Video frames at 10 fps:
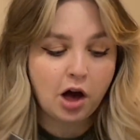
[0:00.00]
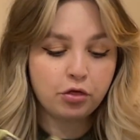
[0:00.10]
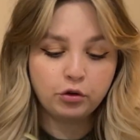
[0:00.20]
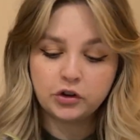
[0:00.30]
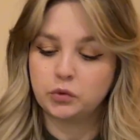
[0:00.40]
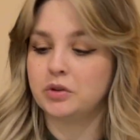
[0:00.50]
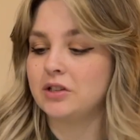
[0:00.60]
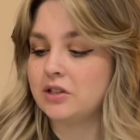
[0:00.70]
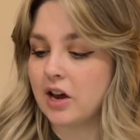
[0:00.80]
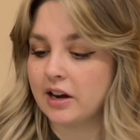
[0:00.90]
I thought this was
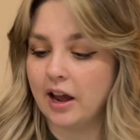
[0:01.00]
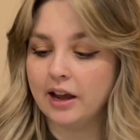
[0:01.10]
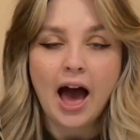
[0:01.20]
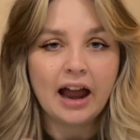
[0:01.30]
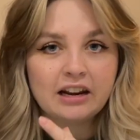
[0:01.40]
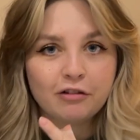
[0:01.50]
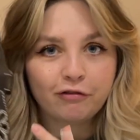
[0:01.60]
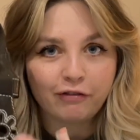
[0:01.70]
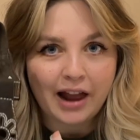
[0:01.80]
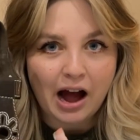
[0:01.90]
stunning, and the
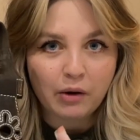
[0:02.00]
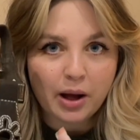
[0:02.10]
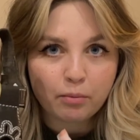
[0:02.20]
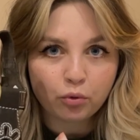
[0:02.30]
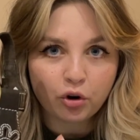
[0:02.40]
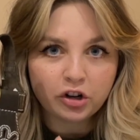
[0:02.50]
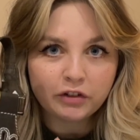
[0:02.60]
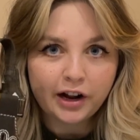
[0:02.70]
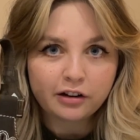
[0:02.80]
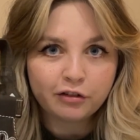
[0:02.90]
flower
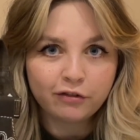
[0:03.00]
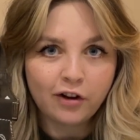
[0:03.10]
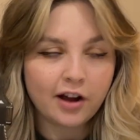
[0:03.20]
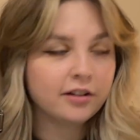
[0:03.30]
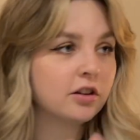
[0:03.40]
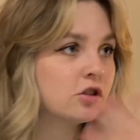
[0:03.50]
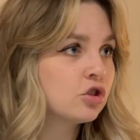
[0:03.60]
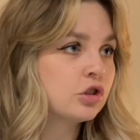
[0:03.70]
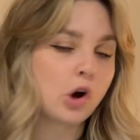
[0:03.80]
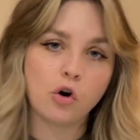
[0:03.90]
embroidery at the front
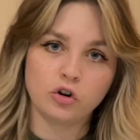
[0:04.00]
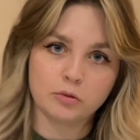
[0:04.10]
sold